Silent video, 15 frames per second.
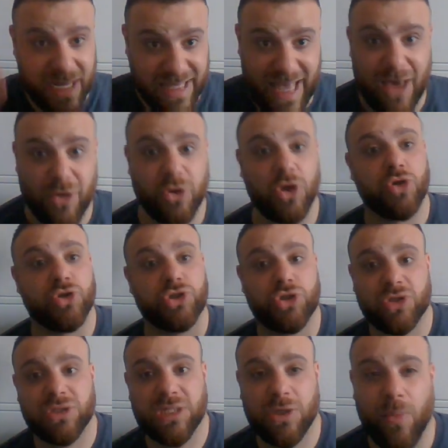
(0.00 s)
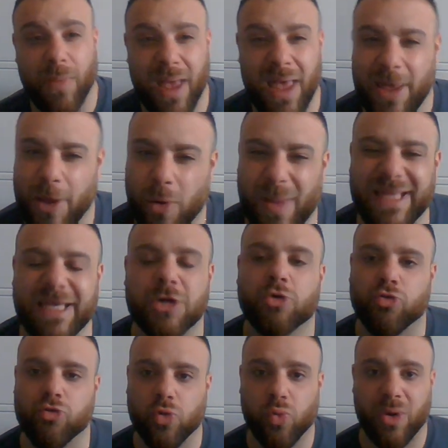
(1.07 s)
and counter your shots, and he'll make it
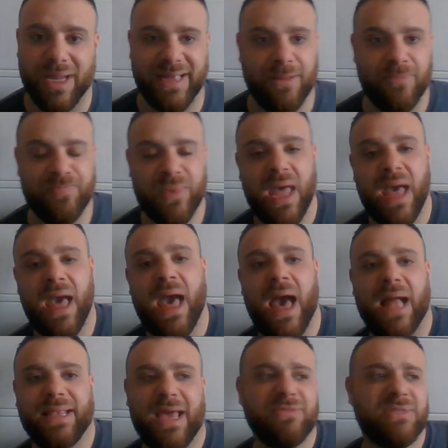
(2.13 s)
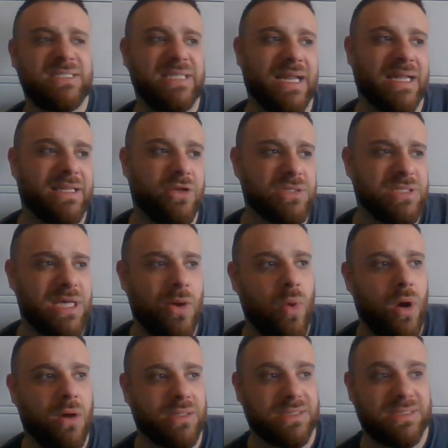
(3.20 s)
grueling. And you have to say that Deontay Wilder